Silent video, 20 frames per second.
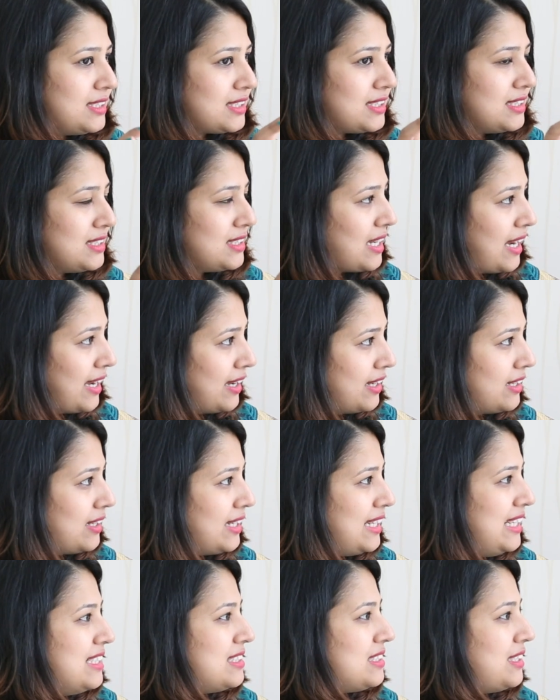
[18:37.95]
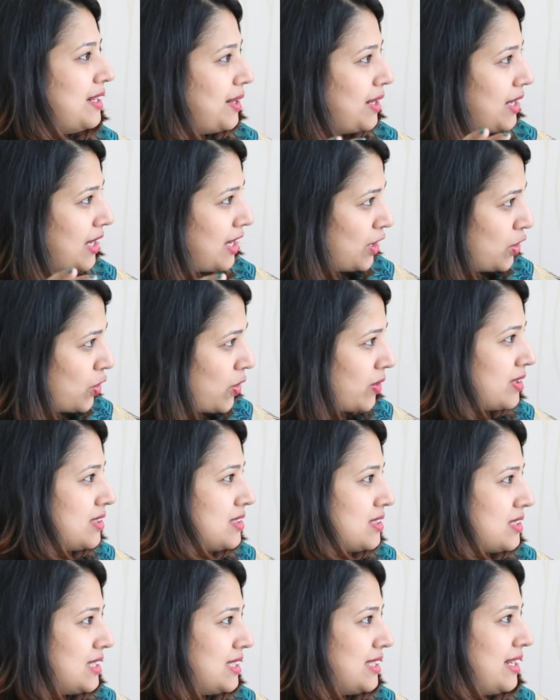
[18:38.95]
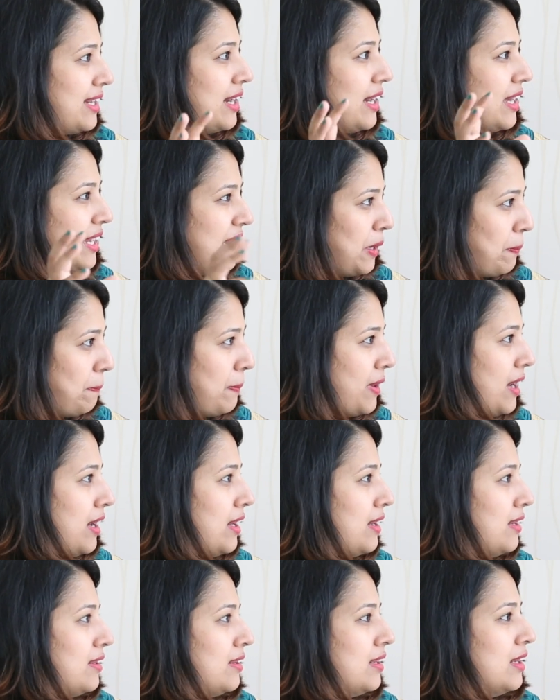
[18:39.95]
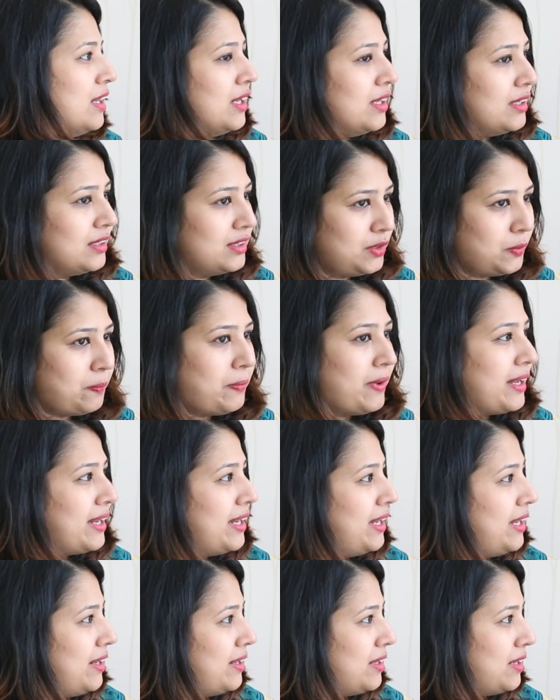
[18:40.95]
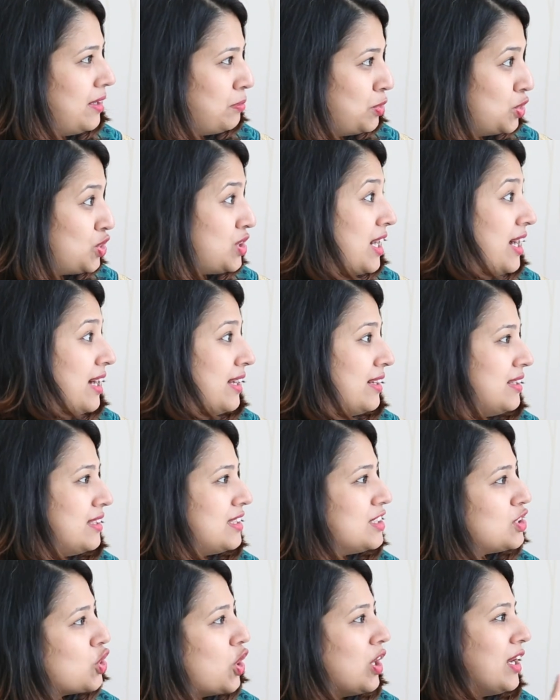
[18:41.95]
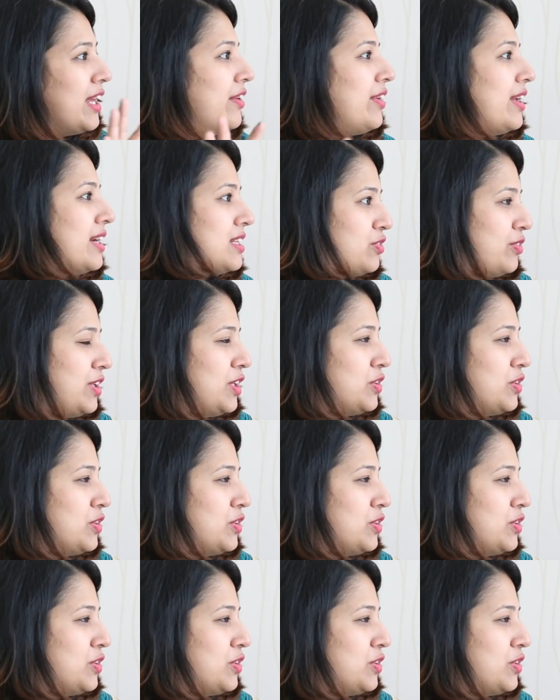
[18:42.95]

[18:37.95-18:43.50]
this entire East India, Northeast India, Nepal, Dubai, Bhutan, these are all areas we